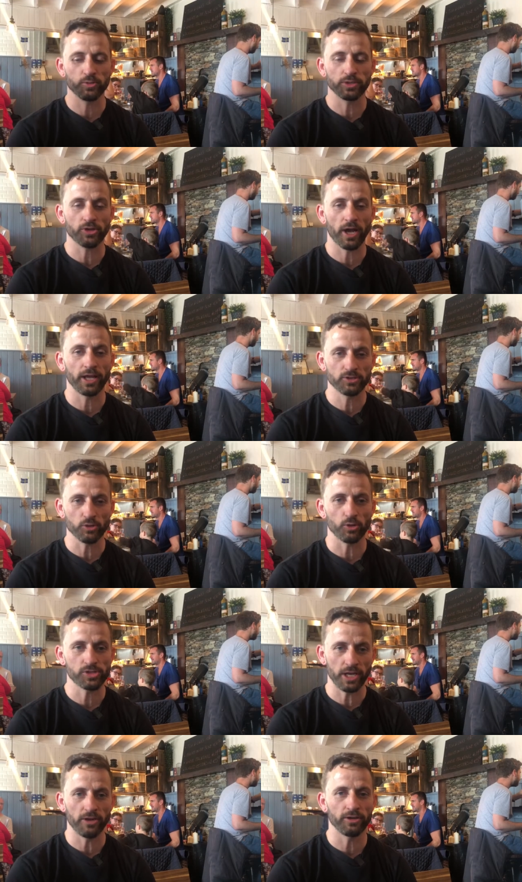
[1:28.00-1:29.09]
we try and source
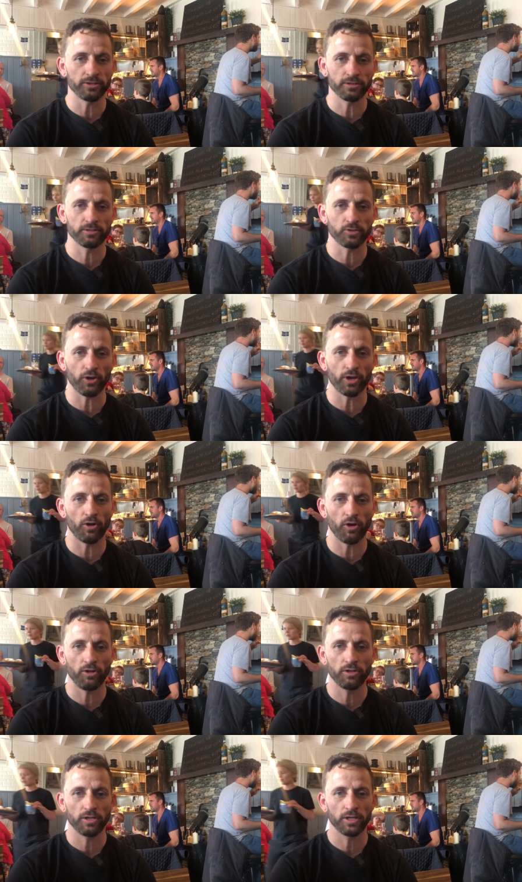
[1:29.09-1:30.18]
here in
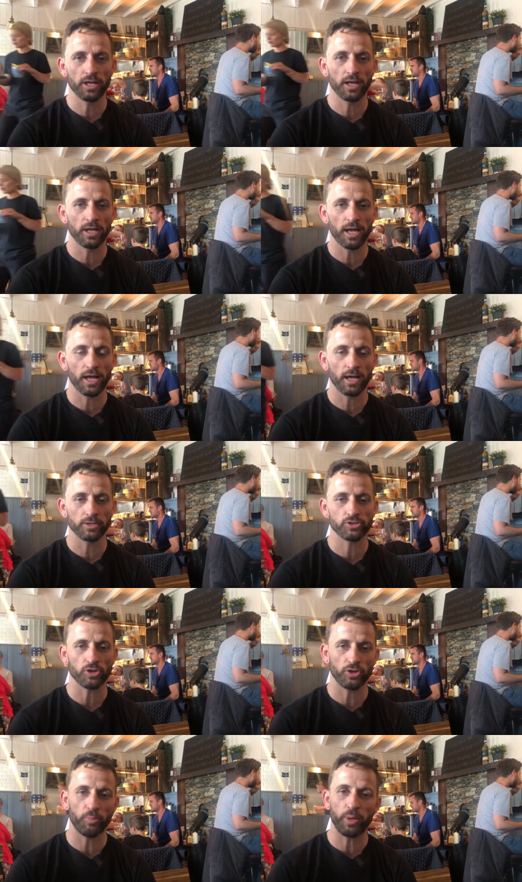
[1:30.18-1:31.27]
Donegal, uh, just
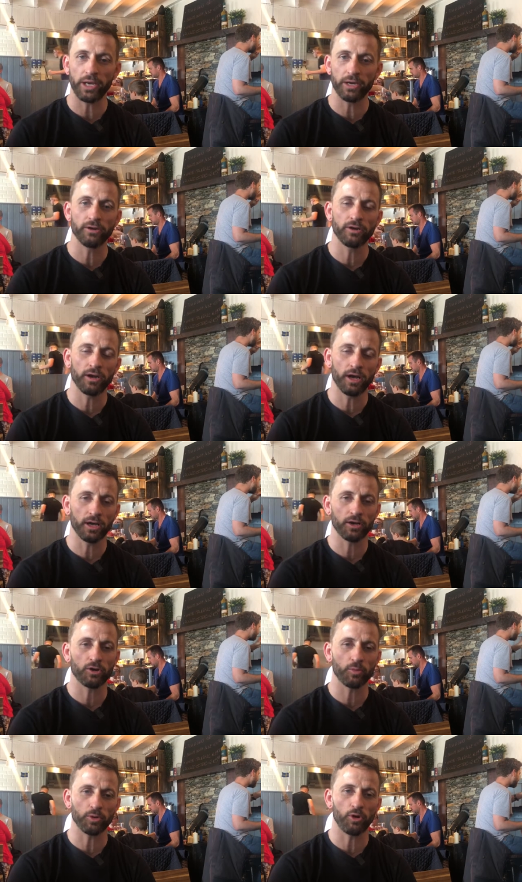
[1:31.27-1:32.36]
on the pier, uh, a
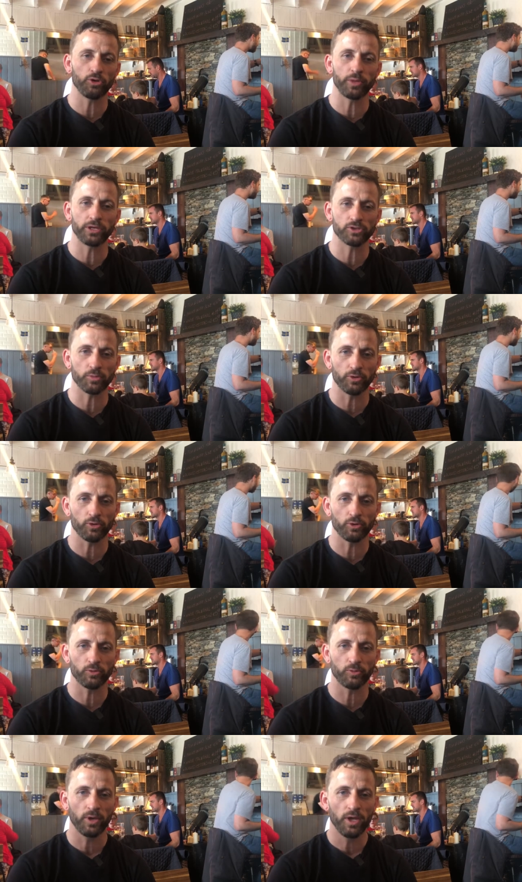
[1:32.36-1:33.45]
couple of hundred metres up the
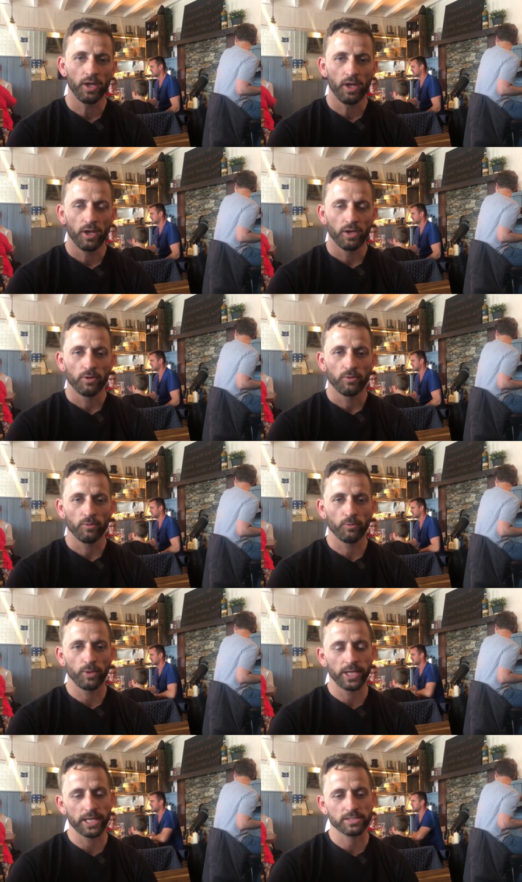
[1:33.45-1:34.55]
road.
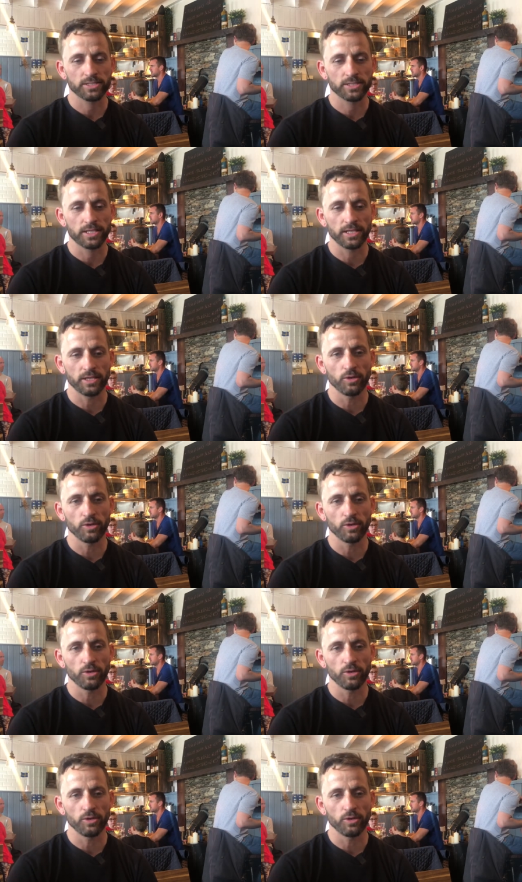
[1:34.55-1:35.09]
We get the